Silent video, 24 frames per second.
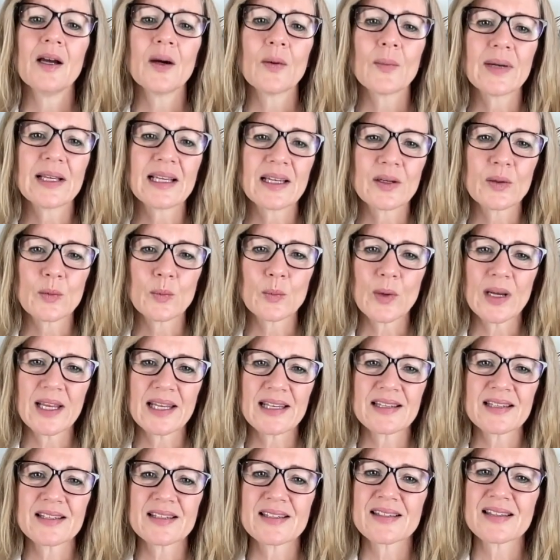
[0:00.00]
We can
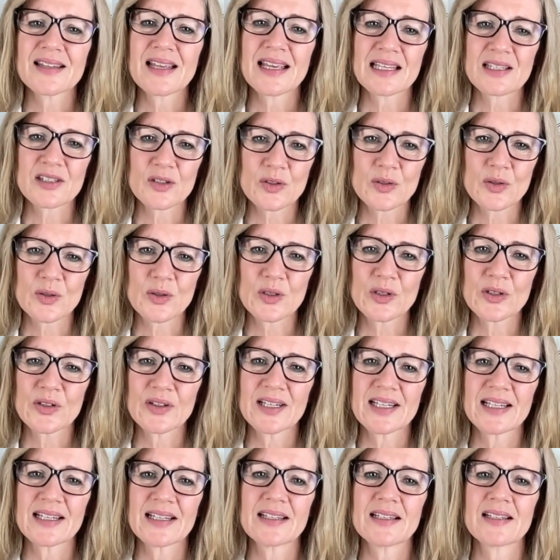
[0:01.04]
witness their
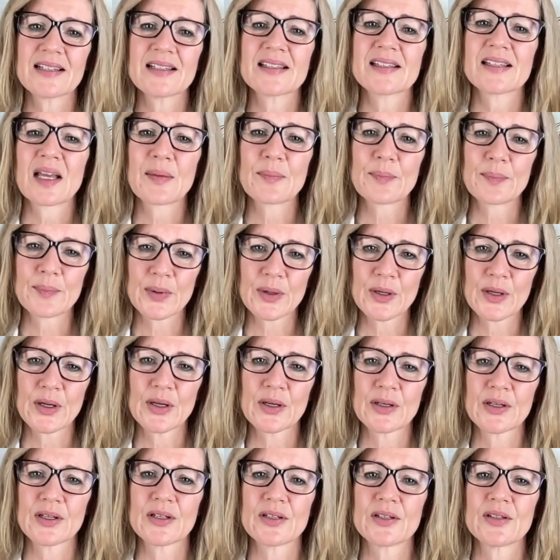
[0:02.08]
stories and
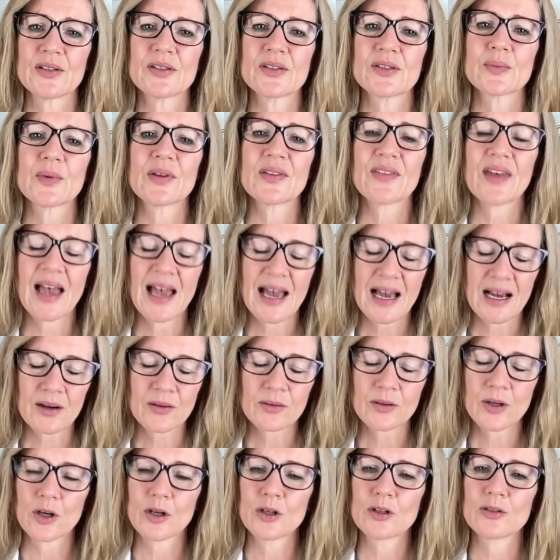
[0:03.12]
burdens
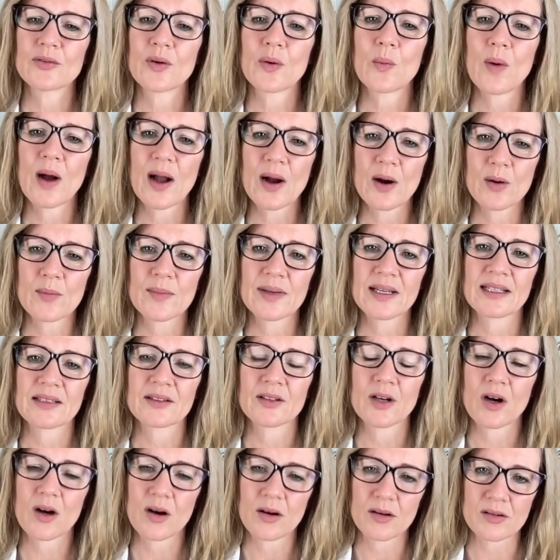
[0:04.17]
without overwhelming
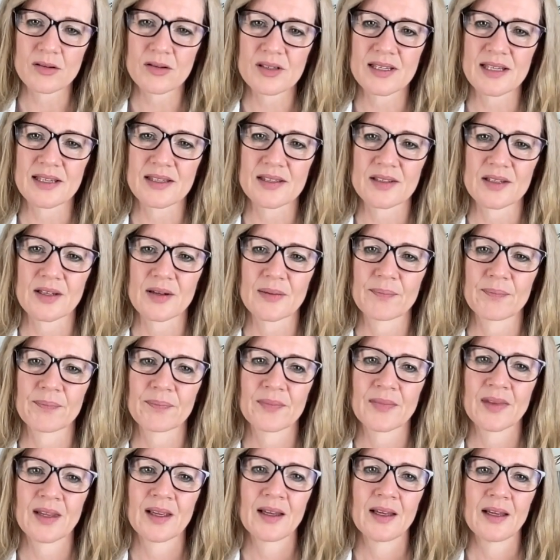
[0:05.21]
the whole system.
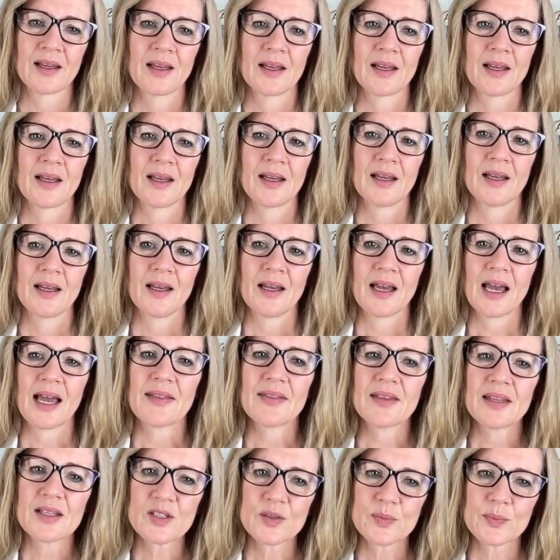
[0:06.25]

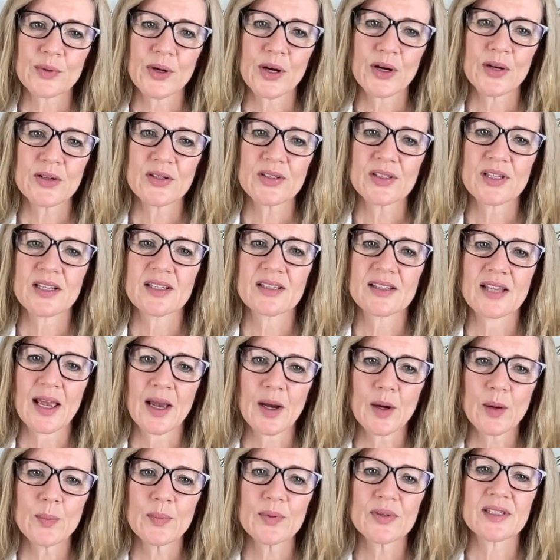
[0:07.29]
And this process
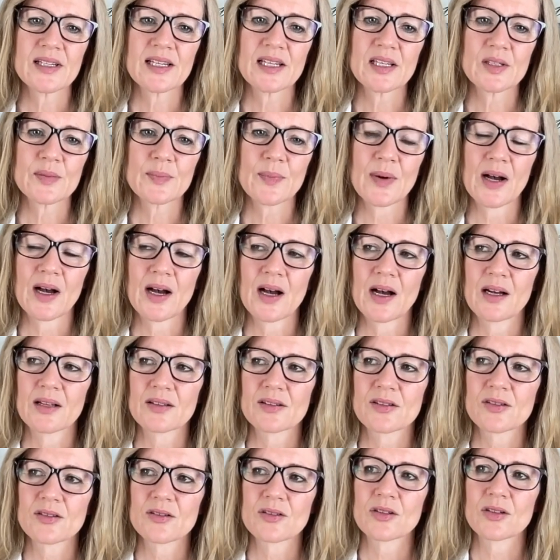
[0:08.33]
helps these
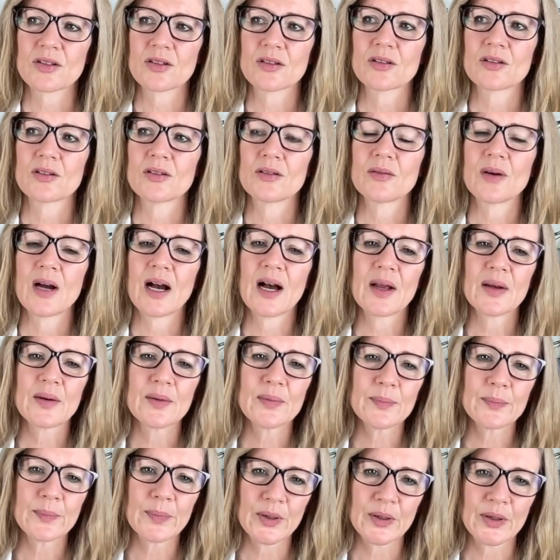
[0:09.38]
parts to
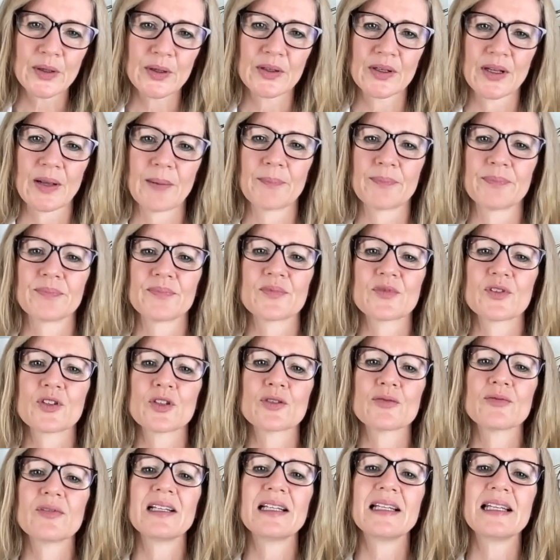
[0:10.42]
unburden,
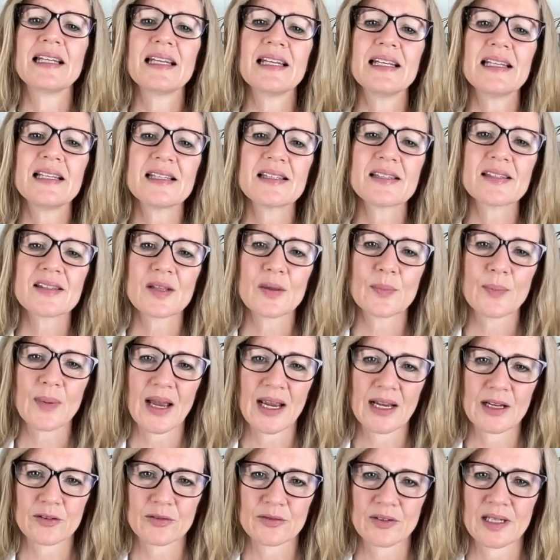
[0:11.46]
to release the
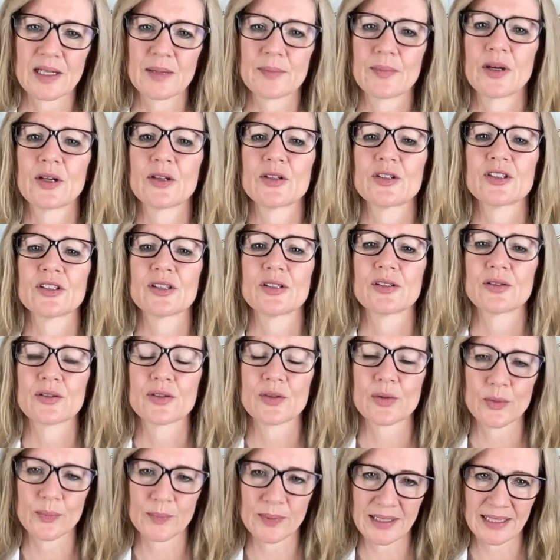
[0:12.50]
painful emotions
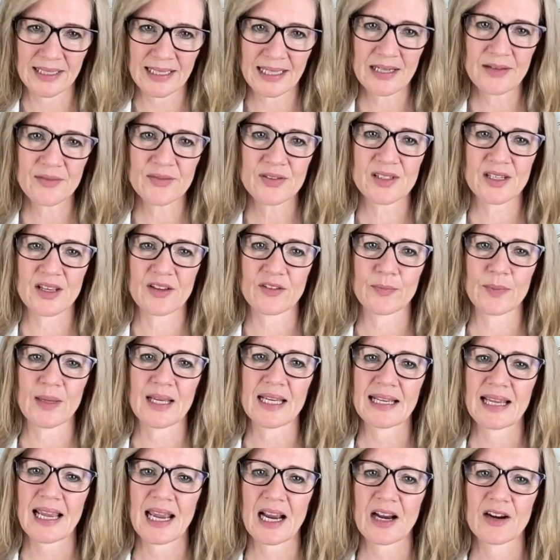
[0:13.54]
or beliefs they've
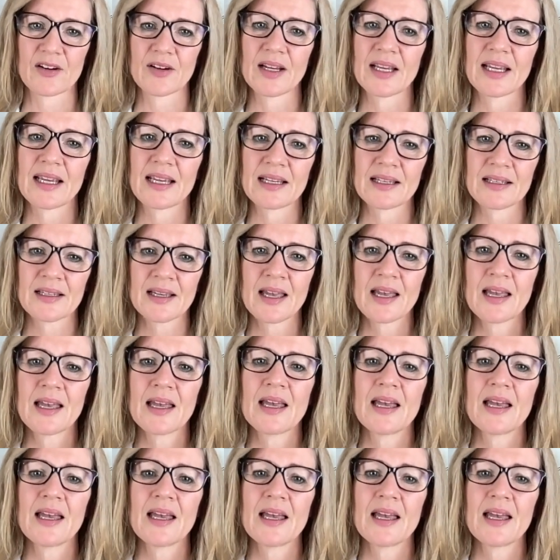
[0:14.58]
been carrying,